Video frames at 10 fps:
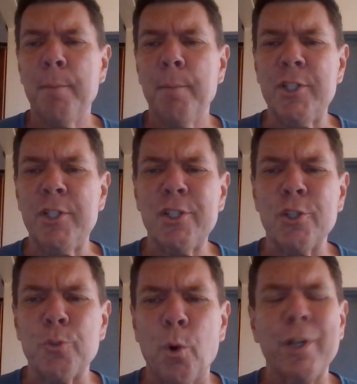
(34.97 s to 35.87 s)
But
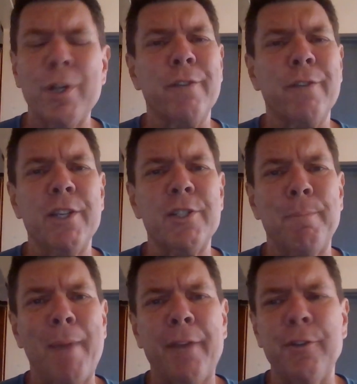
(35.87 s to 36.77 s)
Jesus warned us of this
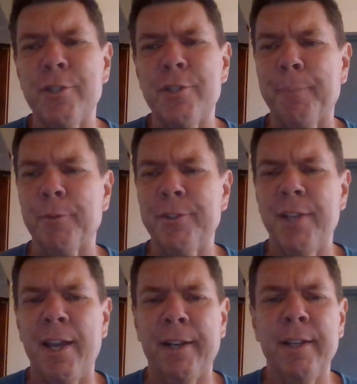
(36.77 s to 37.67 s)
in Matthew chapter
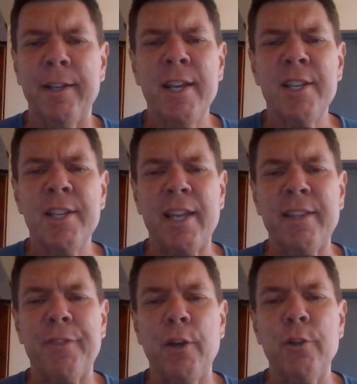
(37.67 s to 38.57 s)
10,
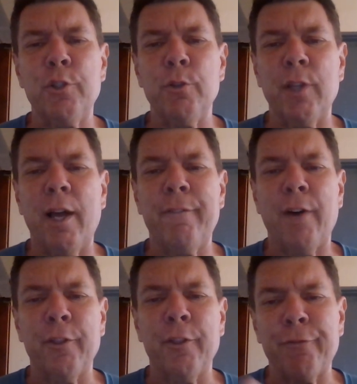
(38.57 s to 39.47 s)
saying that those who
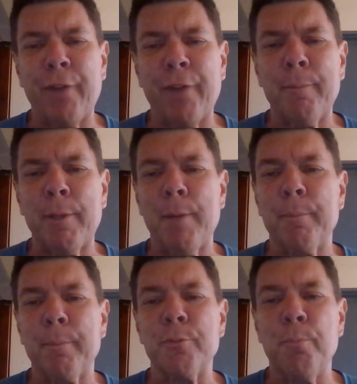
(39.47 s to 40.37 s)
love other family
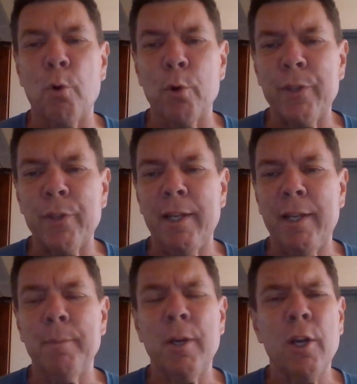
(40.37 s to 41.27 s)
members more than
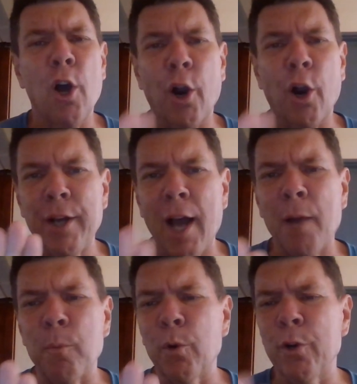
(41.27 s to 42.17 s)
him are
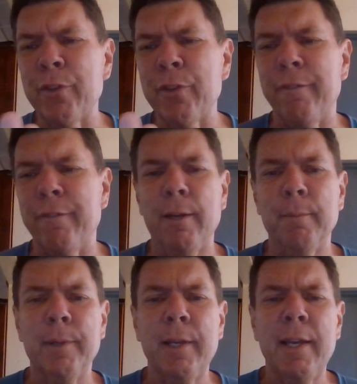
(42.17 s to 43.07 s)
not worthy of
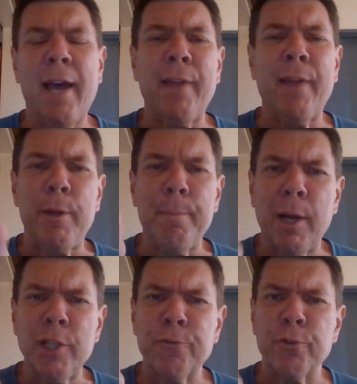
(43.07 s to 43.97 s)
him, and that we
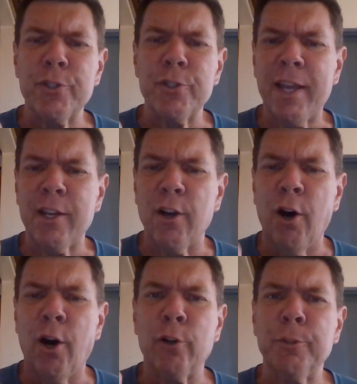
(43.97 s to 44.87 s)
must forsake
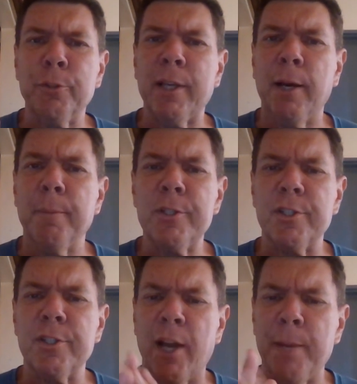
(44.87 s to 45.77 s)
all to become his
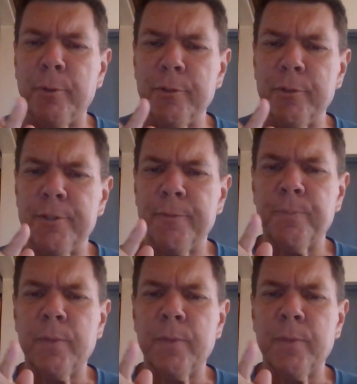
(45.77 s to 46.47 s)
disciples.